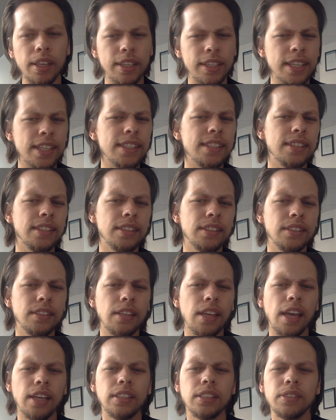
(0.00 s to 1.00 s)
This
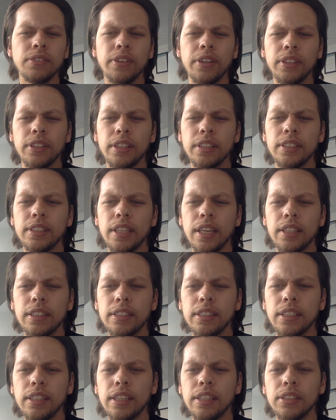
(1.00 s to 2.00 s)
is extroverted
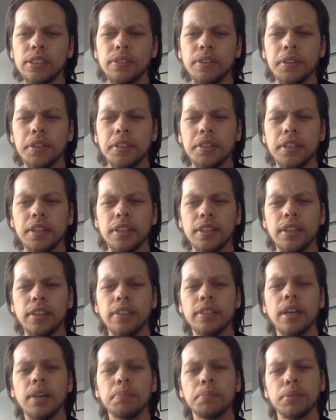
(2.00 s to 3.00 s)
sensing, introverted
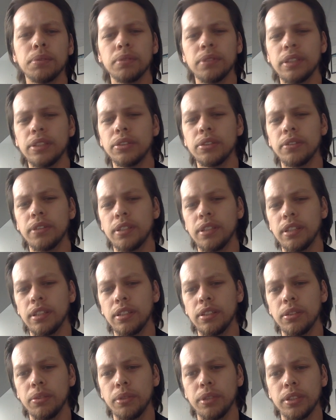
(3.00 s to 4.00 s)
thinking, coupled with introverted
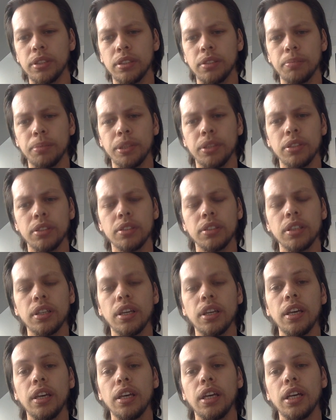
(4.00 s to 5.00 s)
intuition, because
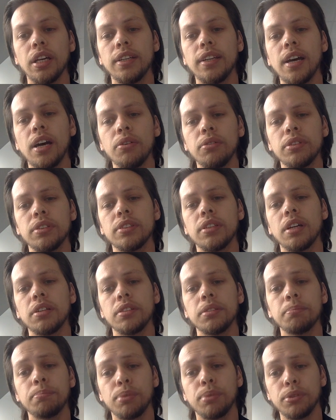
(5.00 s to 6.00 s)
now he's
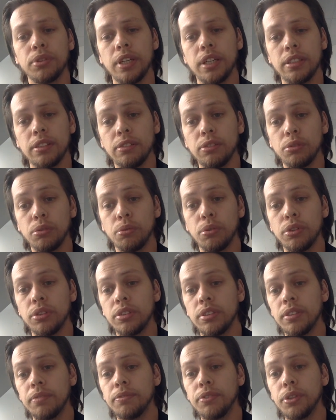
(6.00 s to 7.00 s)
starting projecting towards
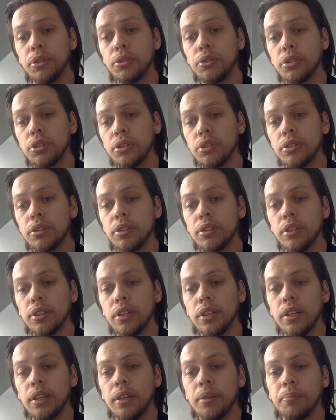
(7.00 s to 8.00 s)
the future.
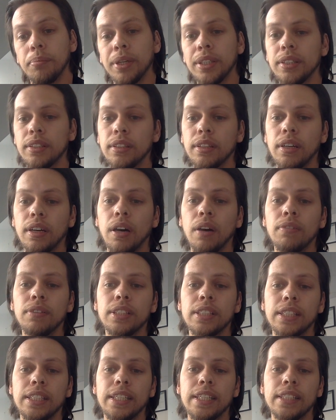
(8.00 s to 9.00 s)
But
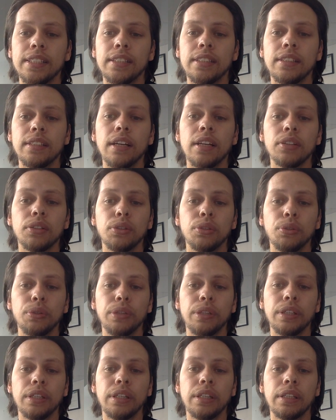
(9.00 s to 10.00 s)
obviously, he's not
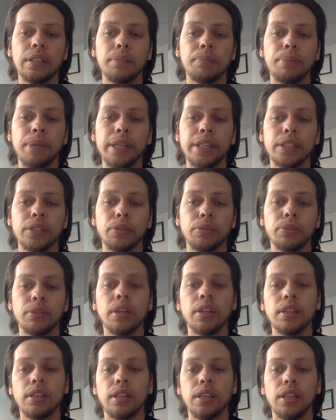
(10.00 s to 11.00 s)
doing it based on
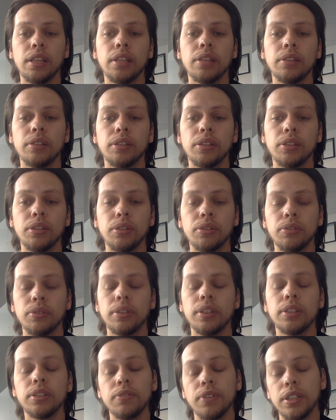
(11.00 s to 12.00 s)
nothing. You know,
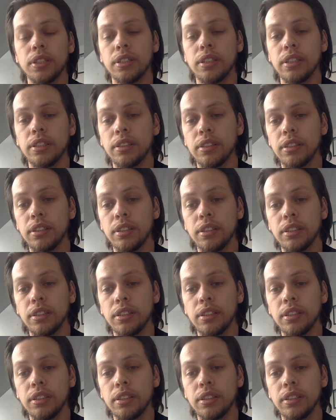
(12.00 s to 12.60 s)
introverted